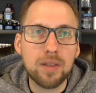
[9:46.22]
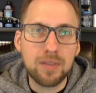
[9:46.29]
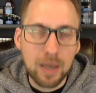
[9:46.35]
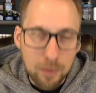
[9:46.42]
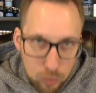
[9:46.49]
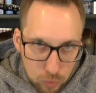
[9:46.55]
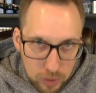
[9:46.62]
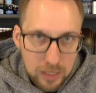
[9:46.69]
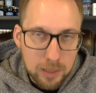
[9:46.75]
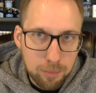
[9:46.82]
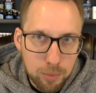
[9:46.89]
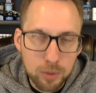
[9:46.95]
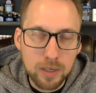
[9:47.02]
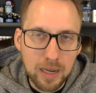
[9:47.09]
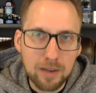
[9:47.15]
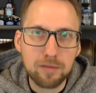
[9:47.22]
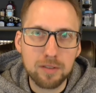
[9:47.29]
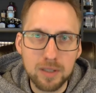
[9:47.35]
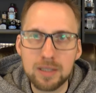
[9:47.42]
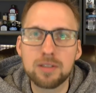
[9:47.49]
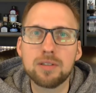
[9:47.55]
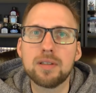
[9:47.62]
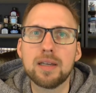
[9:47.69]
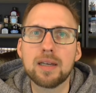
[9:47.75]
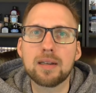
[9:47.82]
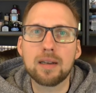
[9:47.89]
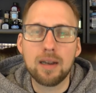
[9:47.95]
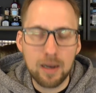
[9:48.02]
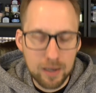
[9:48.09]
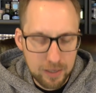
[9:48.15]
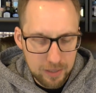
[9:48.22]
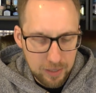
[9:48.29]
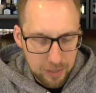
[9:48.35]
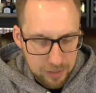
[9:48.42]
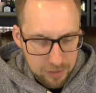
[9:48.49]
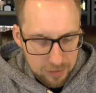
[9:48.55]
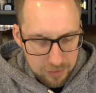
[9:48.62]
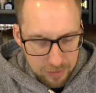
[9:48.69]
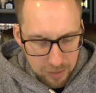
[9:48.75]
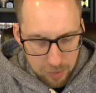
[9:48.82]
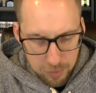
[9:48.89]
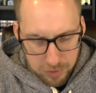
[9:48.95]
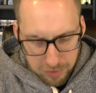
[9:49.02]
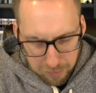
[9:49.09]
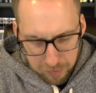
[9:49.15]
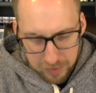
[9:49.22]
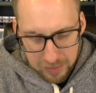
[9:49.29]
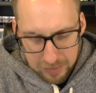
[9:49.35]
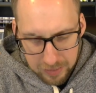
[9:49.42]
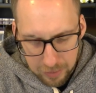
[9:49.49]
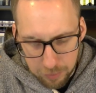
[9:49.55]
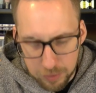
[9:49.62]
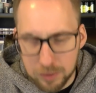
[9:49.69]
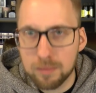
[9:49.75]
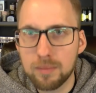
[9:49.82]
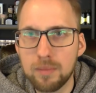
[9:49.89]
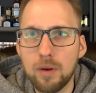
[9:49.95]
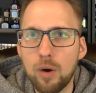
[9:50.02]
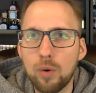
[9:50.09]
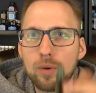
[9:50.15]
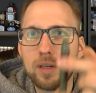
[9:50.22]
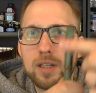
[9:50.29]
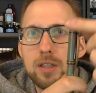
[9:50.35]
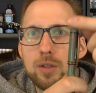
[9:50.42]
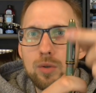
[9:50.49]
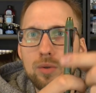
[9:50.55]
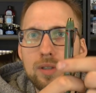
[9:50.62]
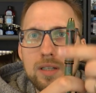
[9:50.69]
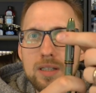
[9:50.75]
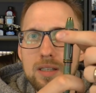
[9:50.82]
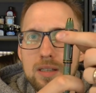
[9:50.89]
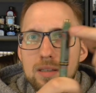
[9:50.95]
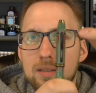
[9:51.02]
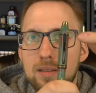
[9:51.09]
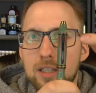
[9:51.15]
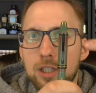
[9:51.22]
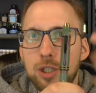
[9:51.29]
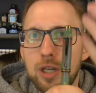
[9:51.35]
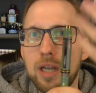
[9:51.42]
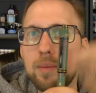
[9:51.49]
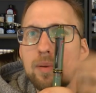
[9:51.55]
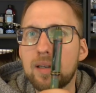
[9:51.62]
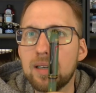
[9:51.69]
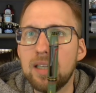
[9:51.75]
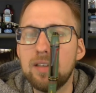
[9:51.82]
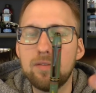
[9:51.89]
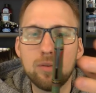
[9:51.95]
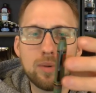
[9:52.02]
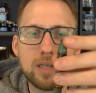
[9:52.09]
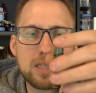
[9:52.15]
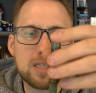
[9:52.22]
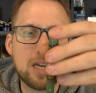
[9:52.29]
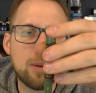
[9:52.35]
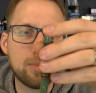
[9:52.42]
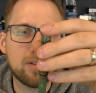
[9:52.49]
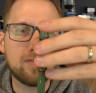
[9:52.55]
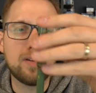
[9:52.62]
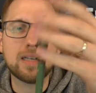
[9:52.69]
they really put effort into that. I, I could I was afraid they would only do this this shape and leave the rest out. But the